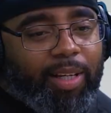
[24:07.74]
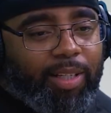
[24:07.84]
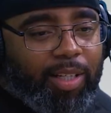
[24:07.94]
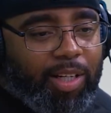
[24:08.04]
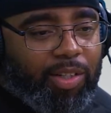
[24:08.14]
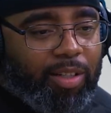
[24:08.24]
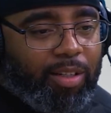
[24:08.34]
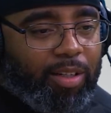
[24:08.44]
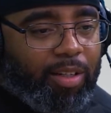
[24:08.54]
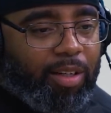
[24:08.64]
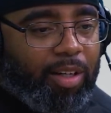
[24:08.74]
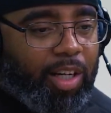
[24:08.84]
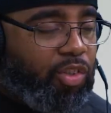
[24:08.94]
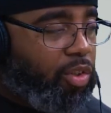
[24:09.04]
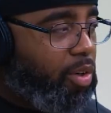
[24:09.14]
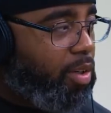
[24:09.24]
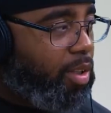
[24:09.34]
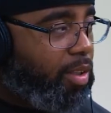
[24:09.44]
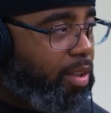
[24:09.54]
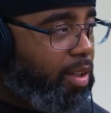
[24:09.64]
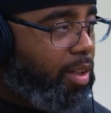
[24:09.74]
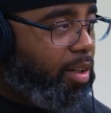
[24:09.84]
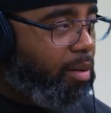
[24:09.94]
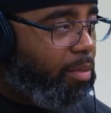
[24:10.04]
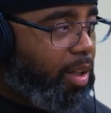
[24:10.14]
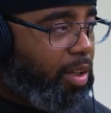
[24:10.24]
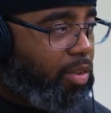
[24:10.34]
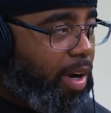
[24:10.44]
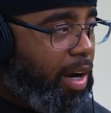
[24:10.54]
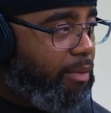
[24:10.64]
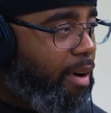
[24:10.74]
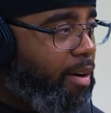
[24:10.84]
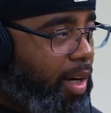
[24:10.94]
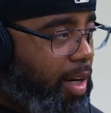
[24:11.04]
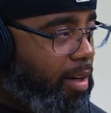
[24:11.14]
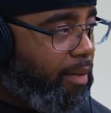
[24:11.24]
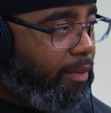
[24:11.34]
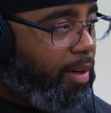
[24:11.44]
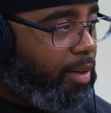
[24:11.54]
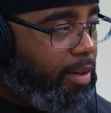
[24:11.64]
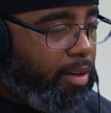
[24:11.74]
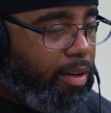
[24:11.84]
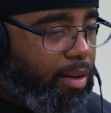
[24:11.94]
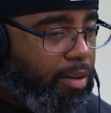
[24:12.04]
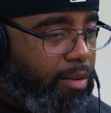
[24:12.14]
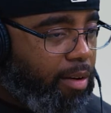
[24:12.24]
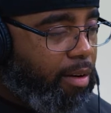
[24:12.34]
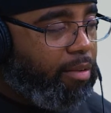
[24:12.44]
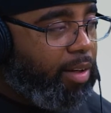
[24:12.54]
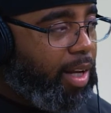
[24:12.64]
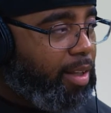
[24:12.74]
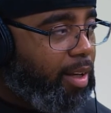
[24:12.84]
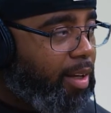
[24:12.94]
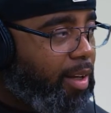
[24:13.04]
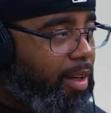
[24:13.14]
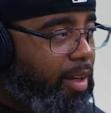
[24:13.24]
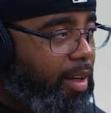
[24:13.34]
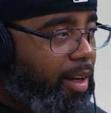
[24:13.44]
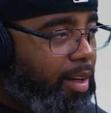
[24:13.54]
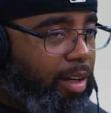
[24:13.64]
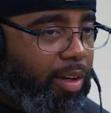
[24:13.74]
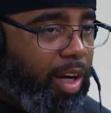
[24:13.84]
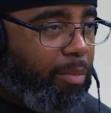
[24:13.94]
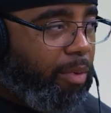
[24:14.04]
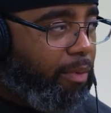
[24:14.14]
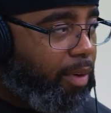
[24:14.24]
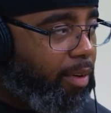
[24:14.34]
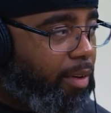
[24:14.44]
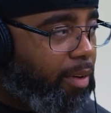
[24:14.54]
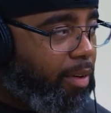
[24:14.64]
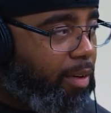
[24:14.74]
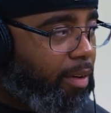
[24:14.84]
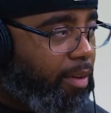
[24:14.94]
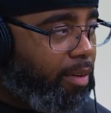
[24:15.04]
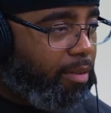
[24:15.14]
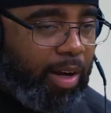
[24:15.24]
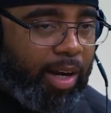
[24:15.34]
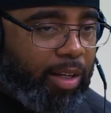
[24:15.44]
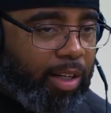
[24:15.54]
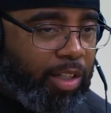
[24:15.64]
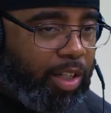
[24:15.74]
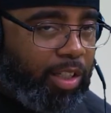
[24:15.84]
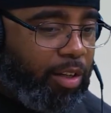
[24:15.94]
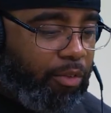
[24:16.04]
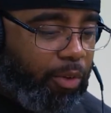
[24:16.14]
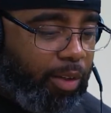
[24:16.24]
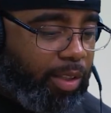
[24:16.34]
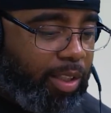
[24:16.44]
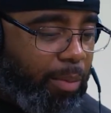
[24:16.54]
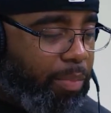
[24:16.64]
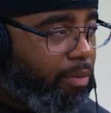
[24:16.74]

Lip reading: decision, it's yours. Whether it's right, wrong, or indifferent, you're going to own that thing, and then you keep moving. Right? It's a real simple